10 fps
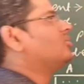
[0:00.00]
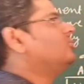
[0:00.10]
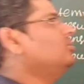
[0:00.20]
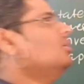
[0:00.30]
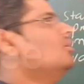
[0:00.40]

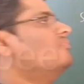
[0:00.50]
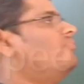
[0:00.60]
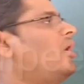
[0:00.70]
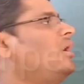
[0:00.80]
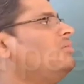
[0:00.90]
to
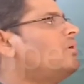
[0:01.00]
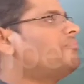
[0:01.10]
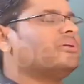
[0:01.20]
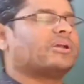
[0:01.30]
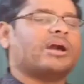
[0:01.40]
volume
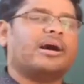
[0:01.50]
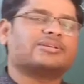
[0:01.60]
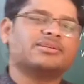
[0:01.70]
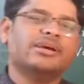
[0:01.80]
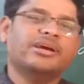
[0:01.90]
of the
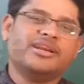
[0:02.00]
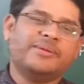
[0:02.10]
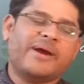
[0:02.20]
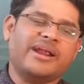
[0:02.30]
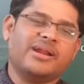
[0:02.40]
gas
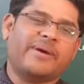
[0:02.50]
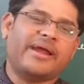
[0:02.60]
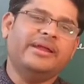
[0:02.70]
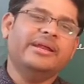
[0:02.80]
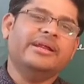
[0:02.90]
divided
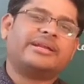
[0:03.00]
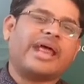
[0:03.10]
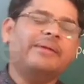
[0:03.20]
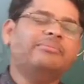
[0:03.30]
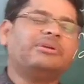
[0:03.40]
by
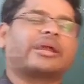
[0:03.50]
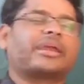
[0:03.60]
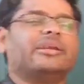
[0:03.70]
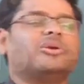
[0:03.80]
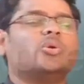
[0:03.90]
time
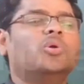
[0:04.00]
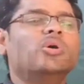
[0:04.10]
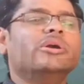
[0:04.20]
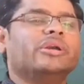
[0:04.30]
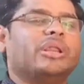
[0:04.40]
taken to
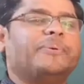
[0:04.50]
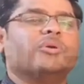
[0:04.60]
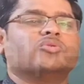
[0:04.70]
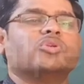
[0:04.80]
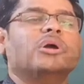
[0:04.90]

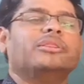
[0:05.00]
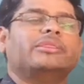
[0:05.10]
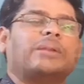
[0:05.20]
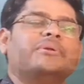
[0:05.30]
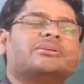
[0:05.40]
diffuse.
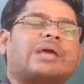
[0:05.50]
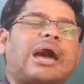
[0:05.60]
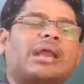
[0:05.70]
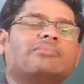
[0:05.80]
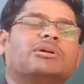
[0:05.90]
That means
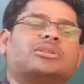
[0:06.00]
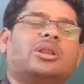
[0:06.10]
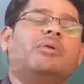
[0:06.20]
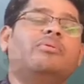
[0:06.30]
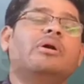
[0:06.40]
R
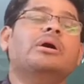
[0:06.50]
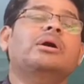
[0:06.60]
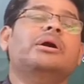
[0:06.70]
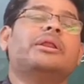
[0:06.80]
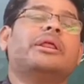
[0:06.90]
matlab
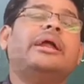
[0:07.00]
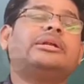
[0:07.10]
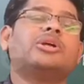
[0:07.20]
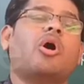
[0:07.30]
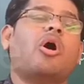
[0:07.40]

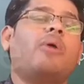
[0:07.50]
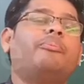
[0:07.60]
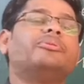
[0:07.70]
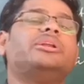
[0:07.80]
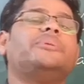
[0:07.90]
rate
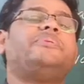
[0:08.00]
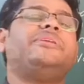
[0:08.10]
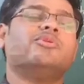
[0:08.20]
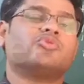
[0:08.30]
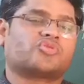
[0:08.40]
of
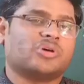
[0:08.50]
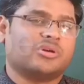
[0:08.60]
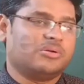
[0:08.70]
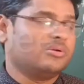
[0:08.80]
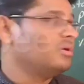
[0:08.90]

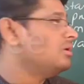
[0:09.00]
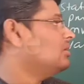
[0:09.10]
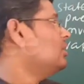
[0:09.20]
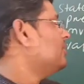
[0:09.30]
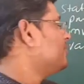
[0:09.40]
diffusion.
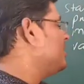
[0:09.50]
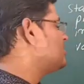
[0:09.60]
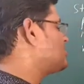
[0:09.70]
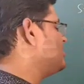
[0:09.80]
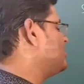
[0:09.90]

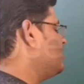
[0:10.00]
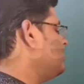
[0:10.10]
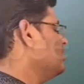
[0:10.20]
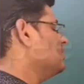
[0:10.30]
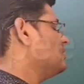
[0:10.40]
Friends,
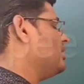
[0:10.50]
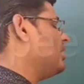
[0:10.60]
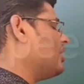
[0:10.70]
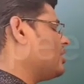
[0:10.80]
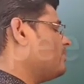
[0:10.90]
here the
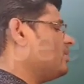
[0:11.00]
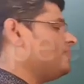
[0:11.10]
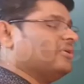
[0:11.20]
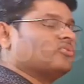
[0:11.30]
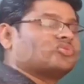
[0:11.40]
rate of
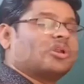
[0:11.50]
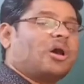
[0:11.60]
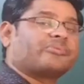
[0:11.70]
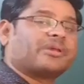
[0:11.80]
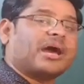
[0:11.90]
diffusion
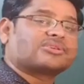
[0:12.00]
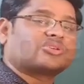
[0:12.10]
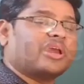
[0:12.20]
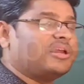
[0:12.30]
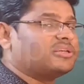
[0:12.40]
of
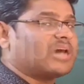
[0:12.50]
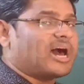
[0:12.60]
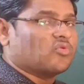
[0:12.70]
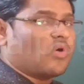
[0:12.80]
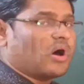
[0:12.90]
gas A is
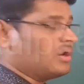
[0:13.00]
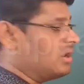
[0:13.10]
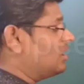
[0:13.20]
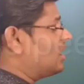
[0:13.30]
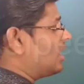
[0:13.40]
R1
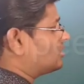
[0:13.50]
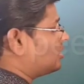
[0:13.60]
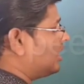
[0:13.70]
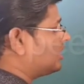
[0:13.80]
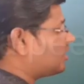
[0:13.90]
and
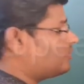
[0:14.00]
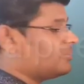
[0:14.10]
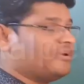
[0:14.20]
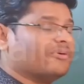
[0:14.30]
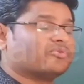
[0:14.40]
the rate of
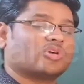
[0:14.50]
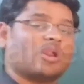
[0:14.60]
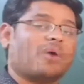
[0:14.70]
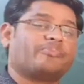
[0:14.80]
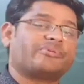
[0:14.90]
diffusion
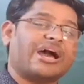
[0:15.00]
of